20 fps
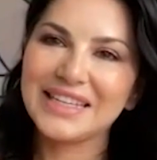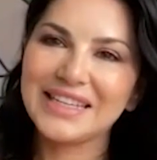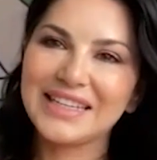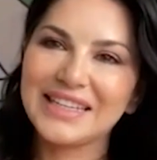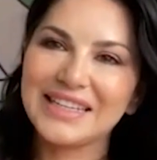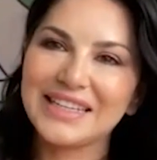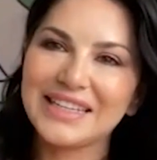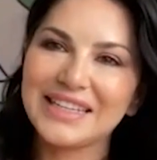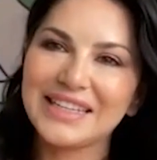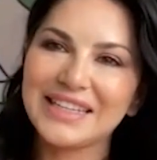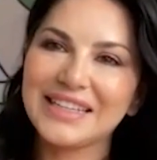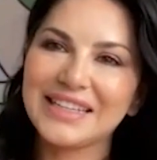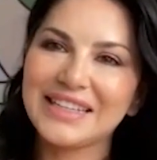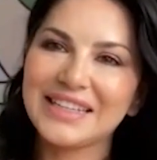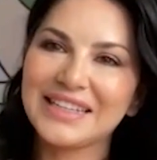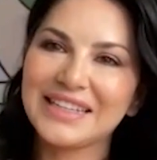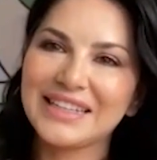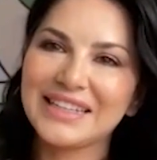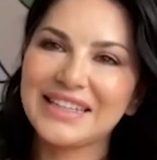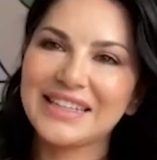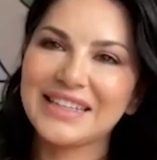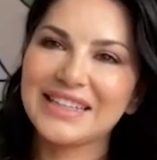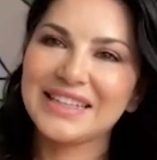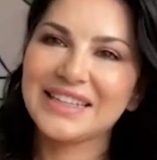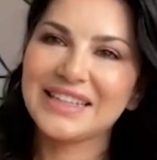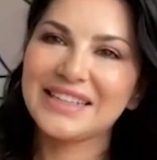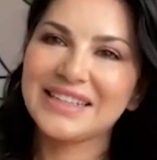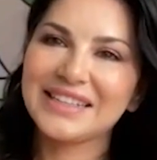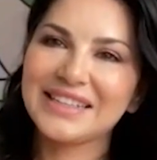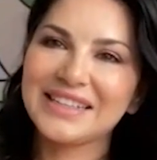
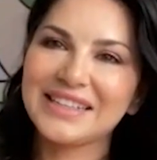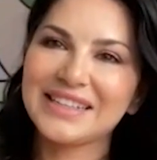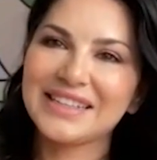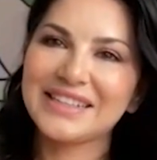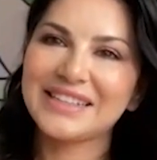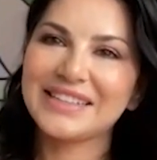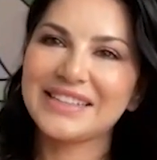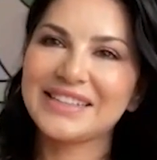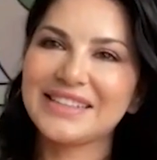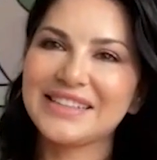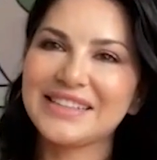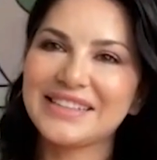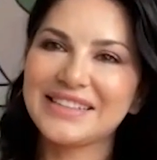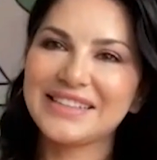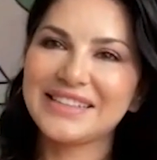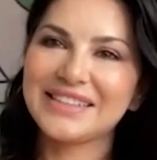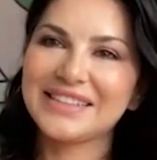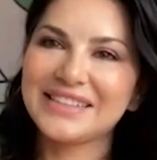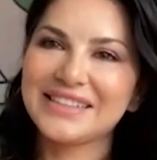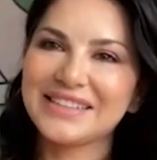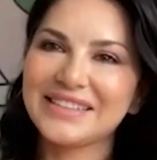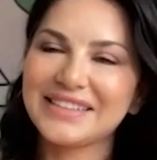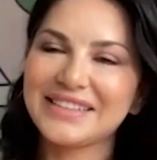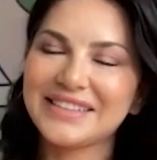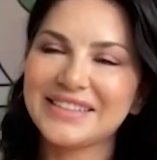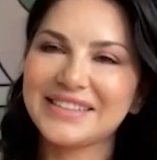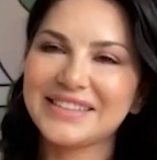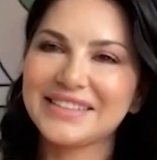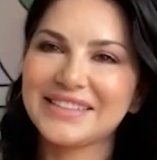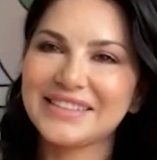
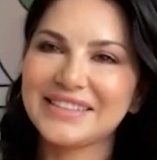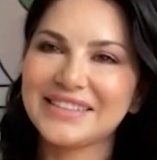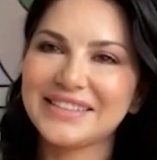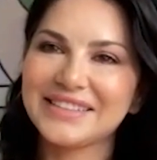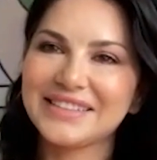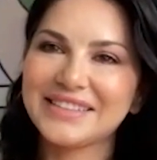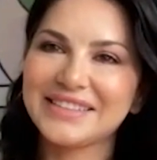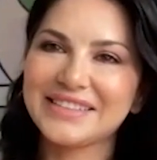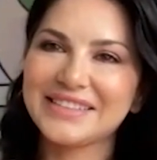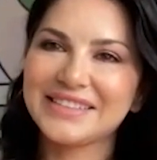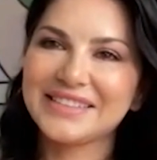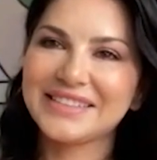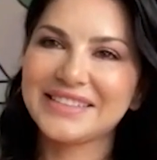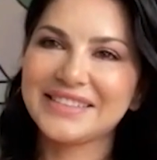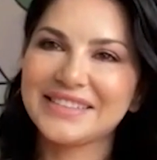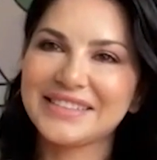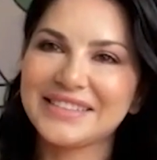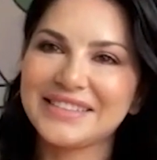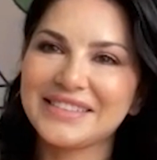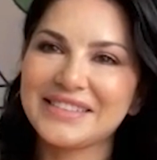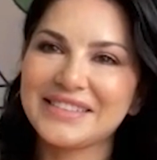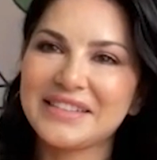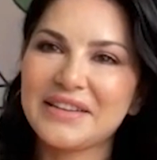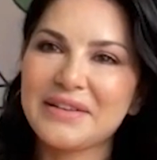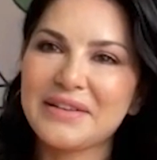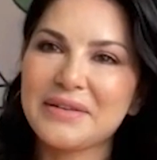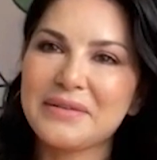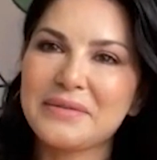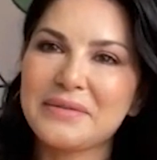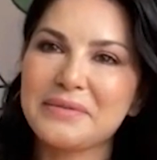
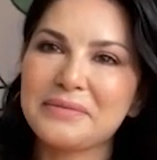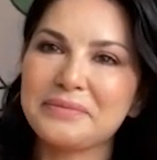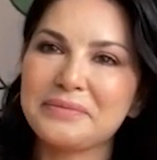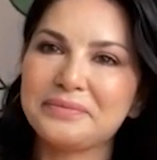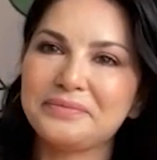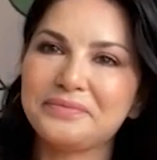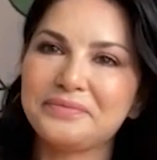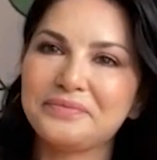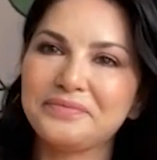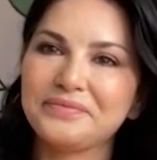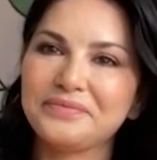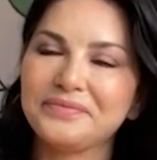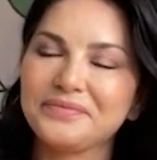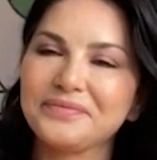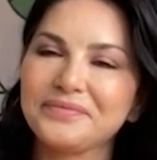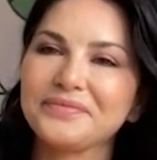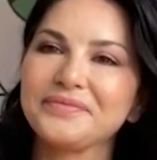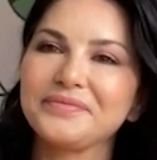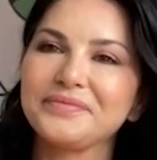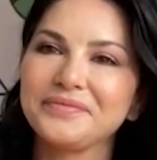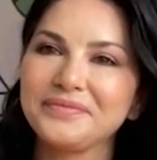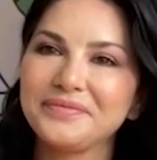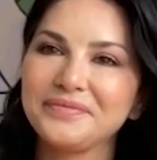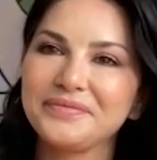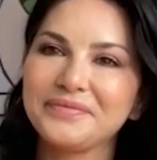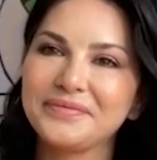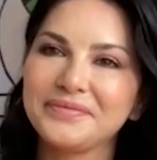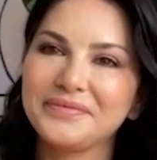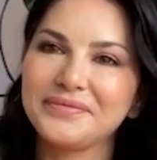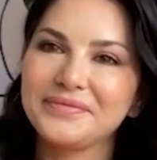
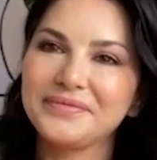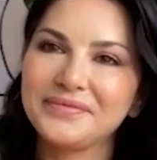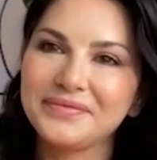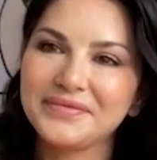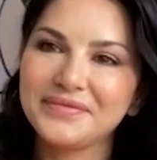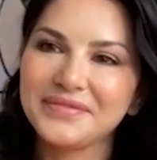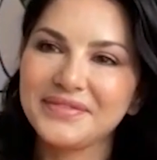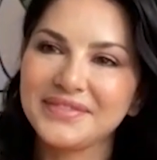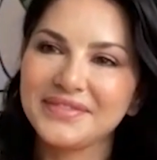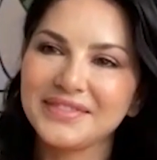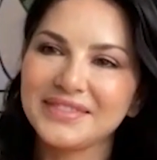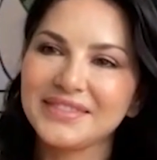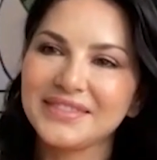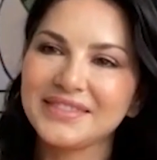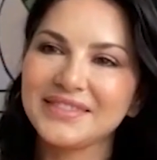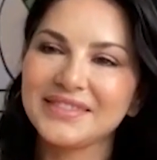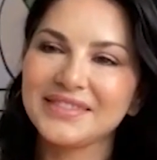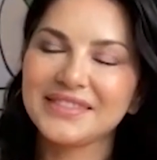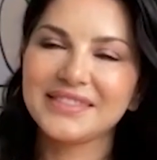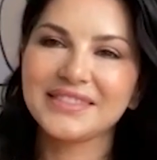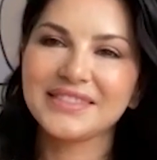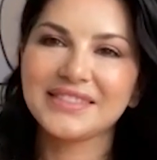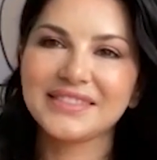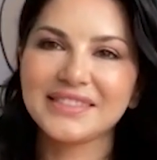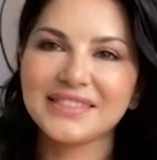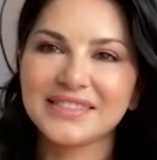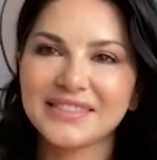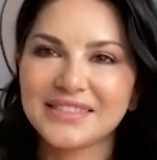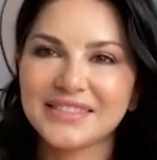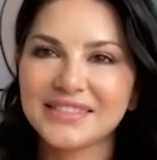
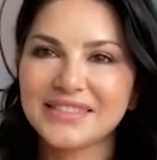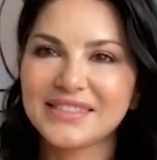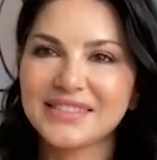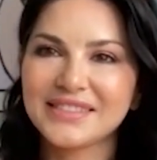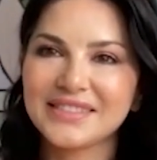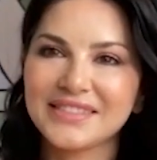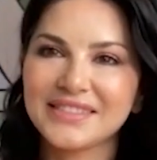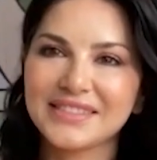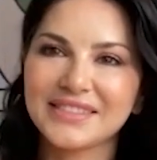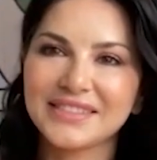The person shown says nothing.